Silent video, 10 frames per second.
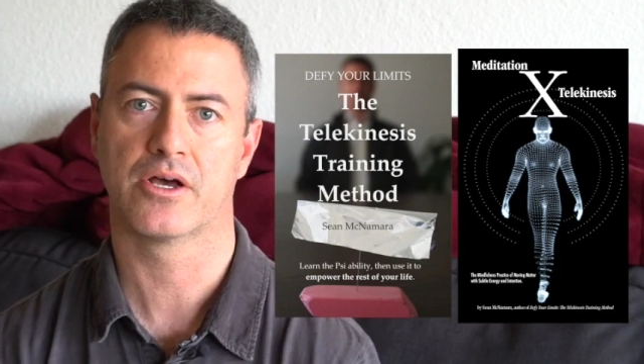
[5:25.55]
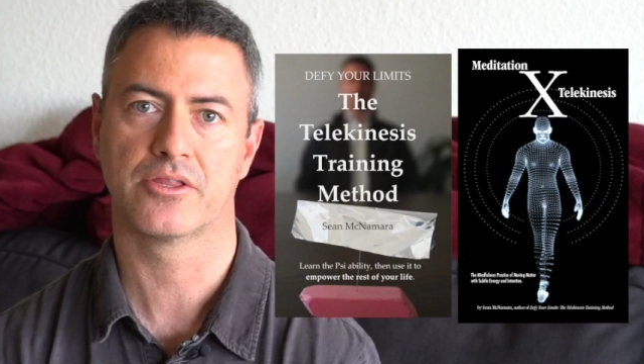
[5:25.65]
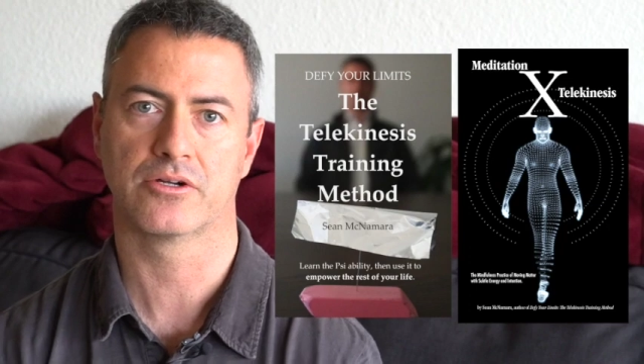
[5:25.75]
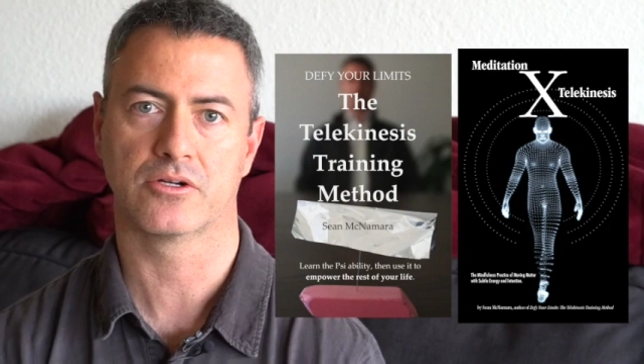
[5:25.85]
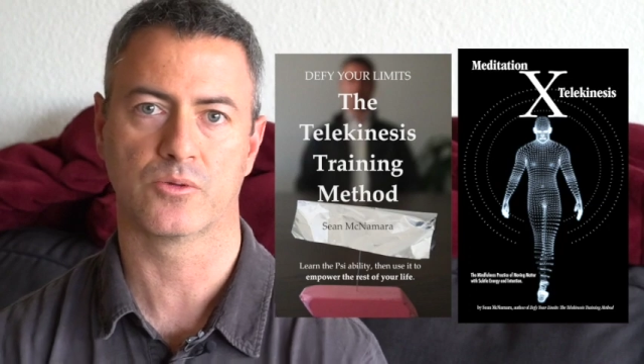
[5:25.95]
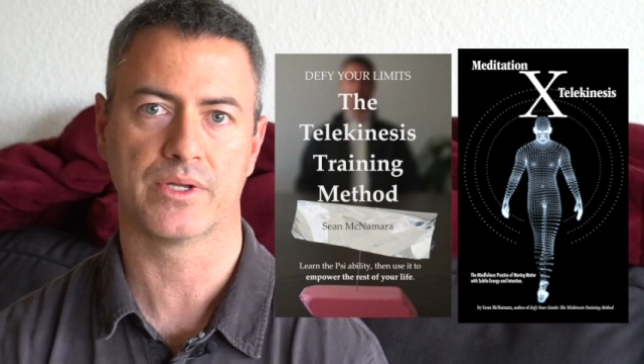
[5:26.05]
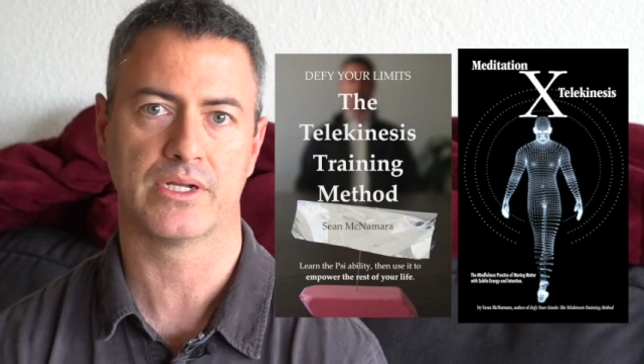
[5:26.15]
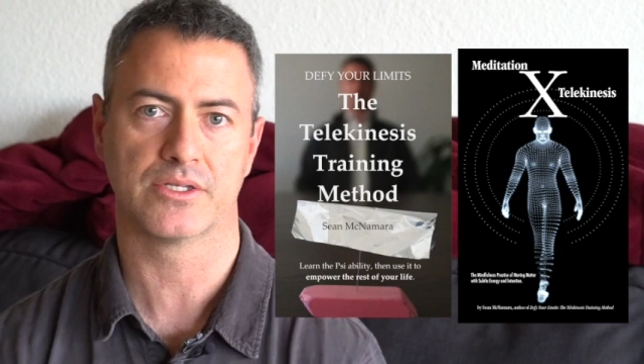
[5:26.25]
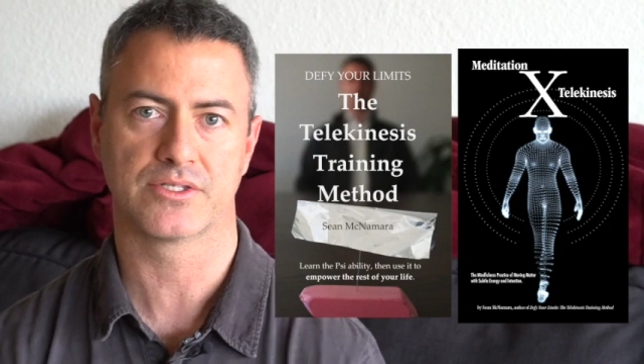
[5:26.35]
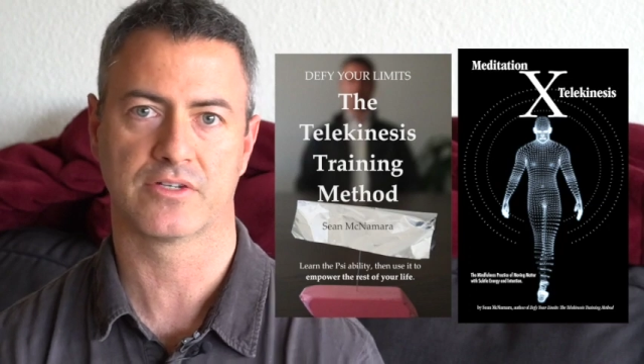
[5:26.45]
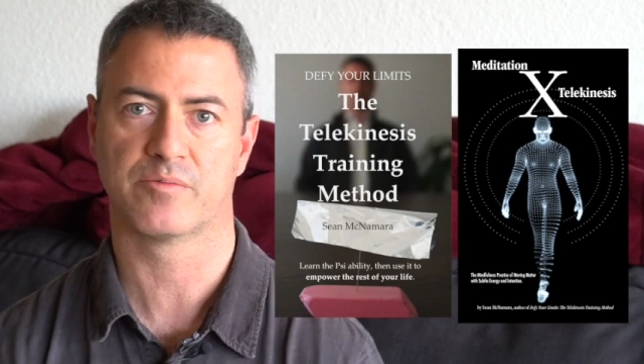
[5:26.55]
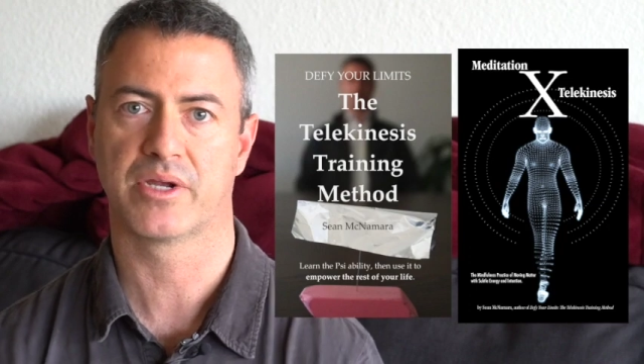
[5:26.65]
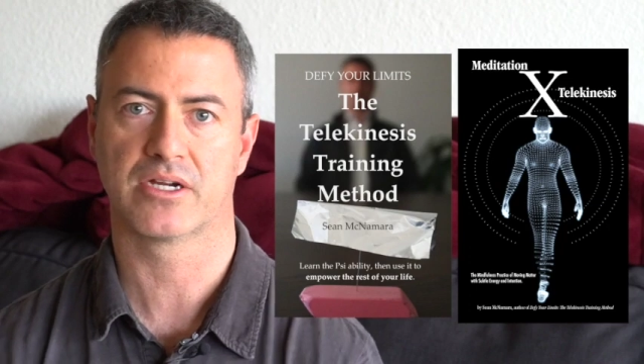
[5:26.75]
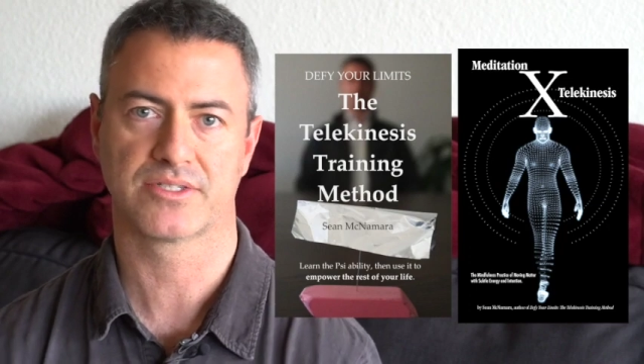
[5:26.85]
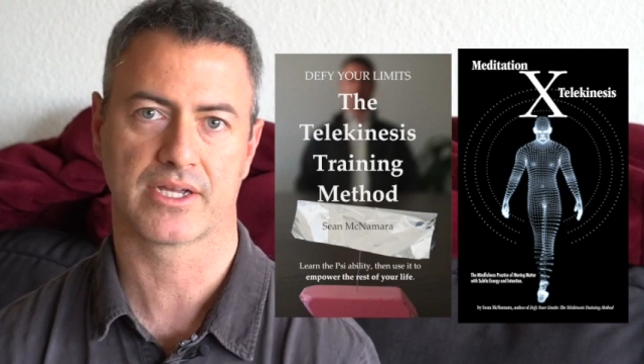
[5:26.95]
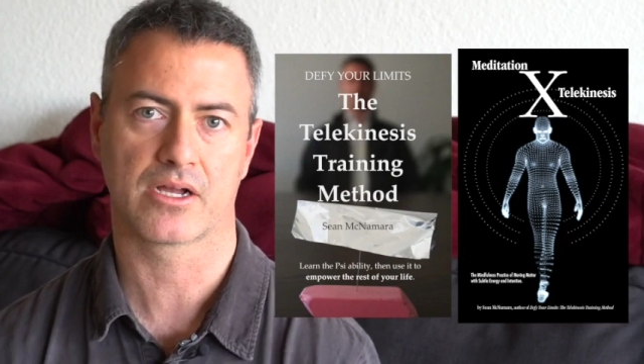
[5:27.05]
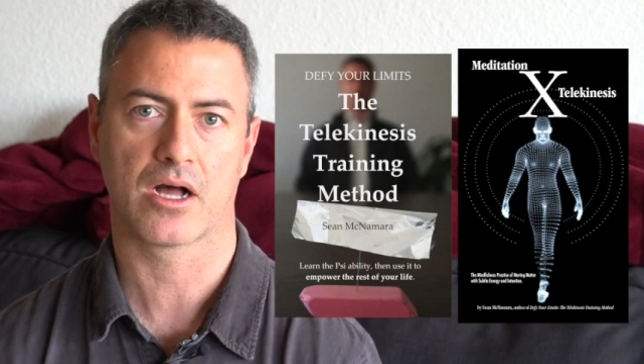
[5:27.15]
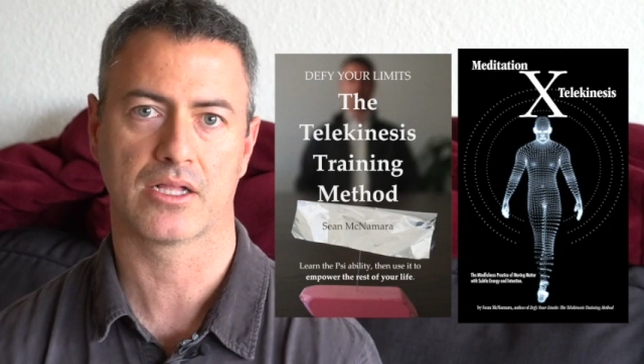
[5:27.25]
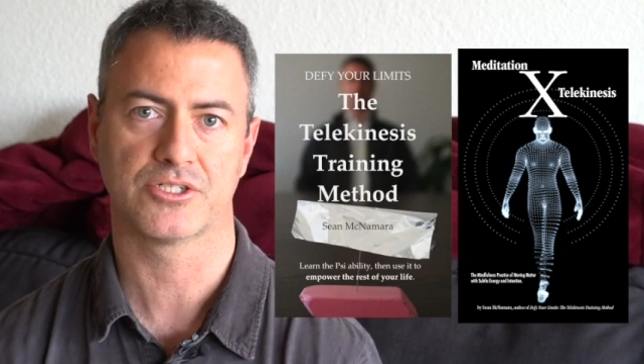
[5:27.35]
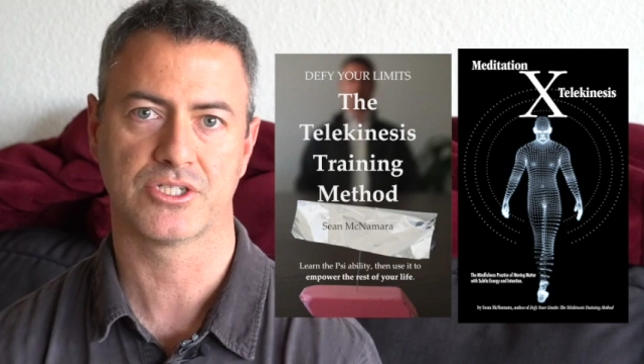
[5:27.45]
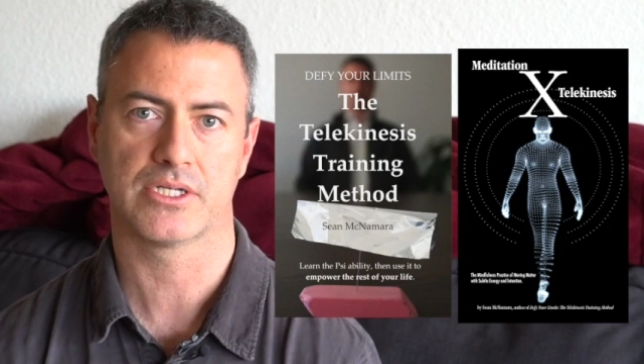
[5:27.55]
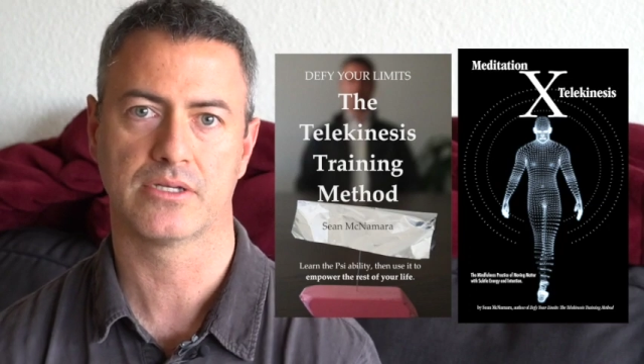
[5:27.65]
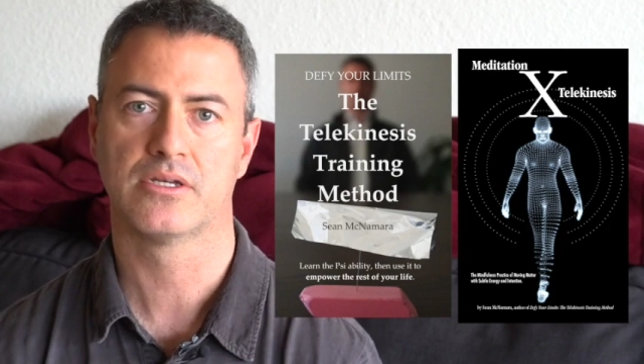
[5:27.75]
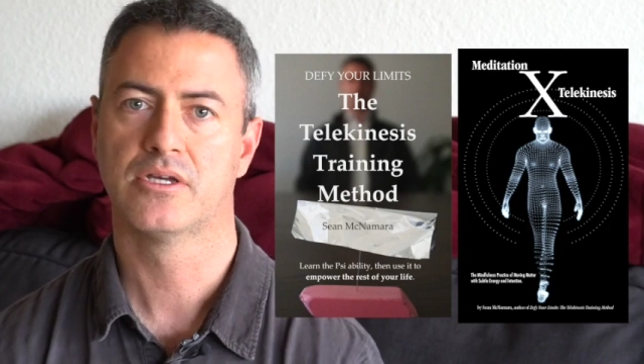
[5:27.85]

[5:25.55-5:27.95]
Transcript: other arenas of parapsychology,